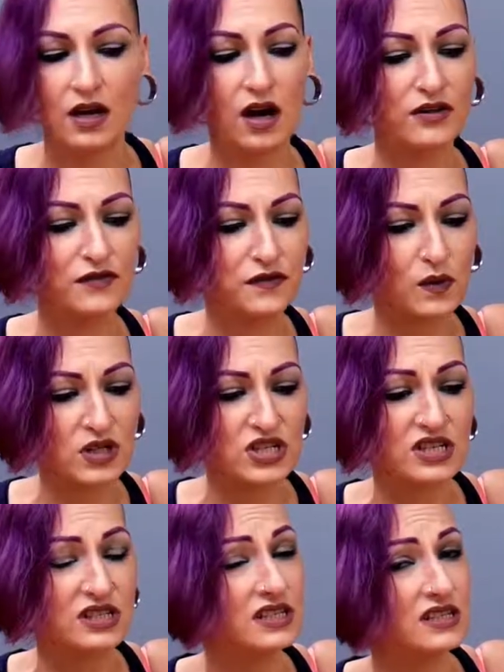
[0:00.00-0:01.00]

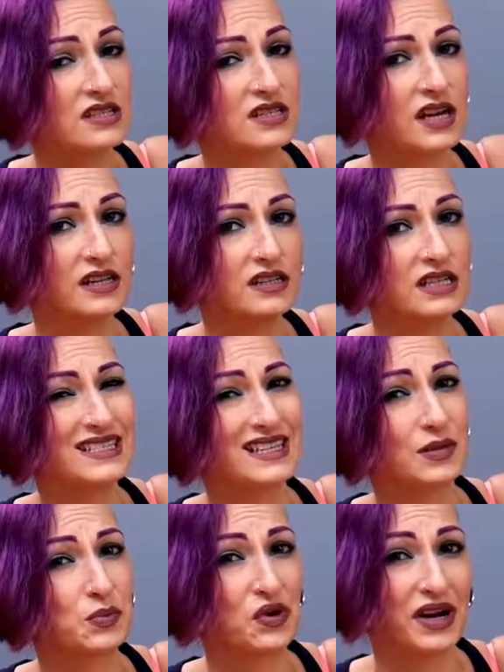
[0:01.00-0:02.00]
Unfortunately, this title is
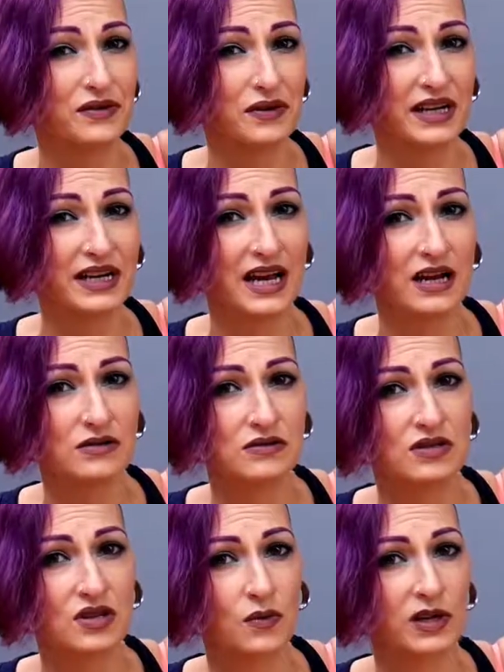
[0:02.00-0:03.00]
on a break right now,
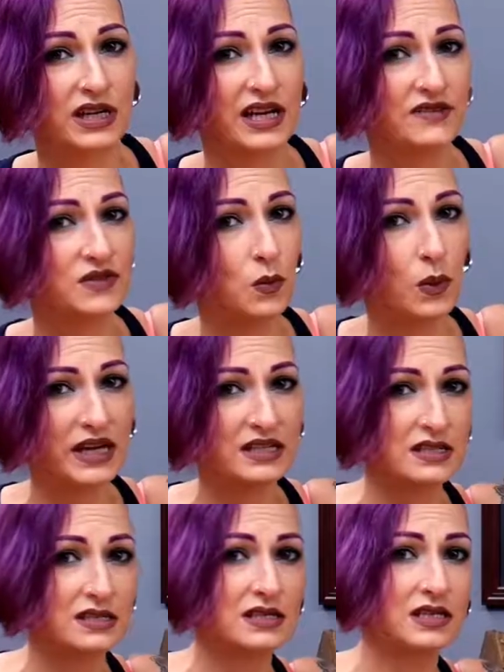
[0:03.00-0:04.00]
so we're going to have to wait
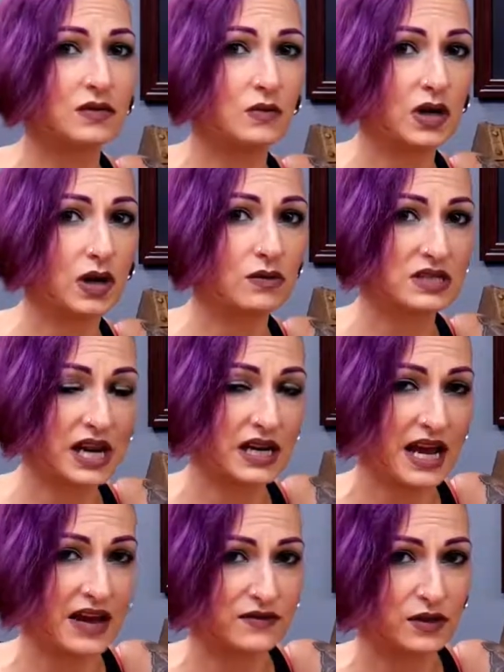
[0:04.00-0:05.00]
to see what goes
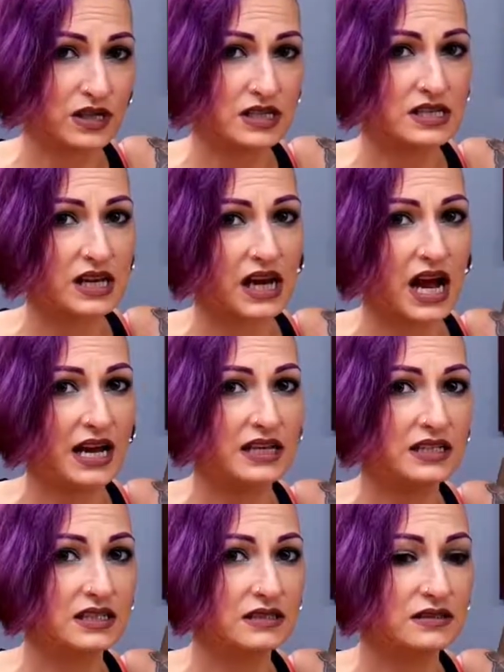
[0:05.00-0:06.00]
on after this. I
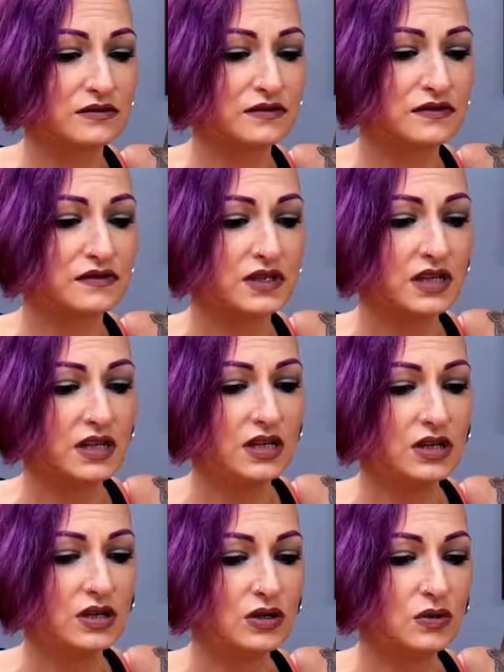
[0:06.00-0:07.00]
kind of
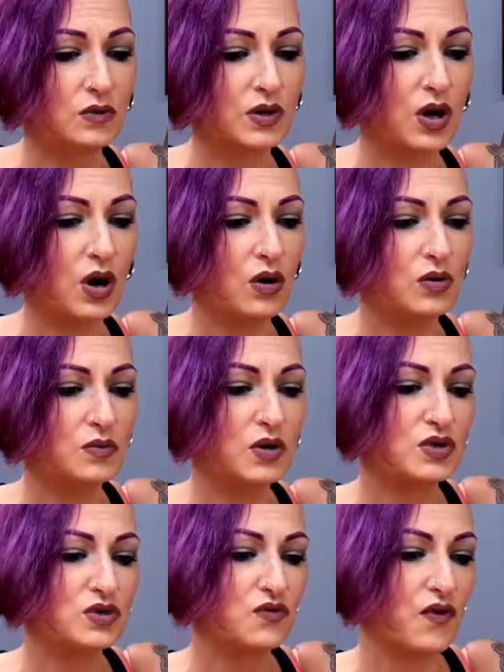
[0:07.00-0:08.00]
would
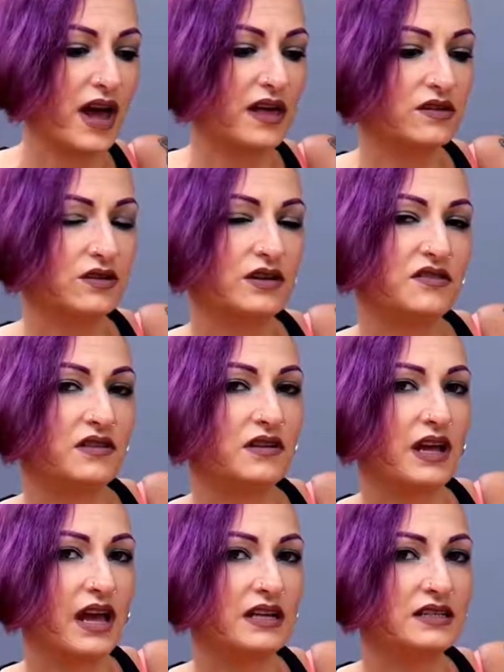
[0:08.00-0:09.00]
almost rather it
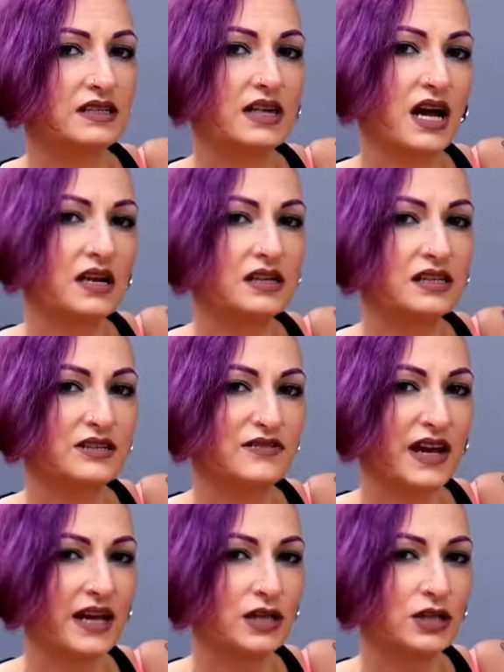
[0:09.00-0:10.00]
ended on a
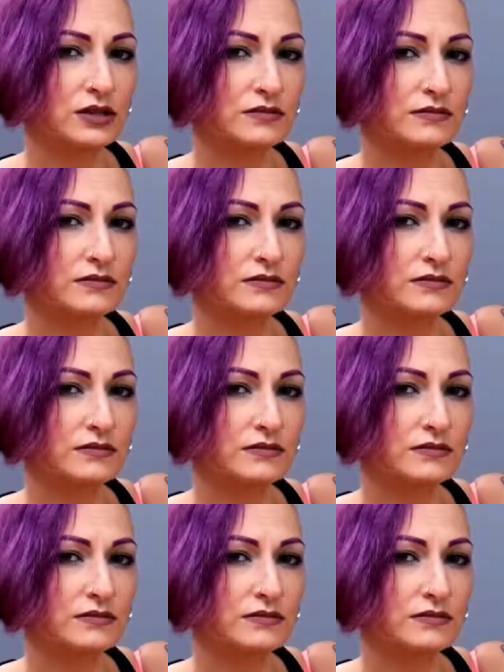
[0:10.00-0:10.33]
cliffhanger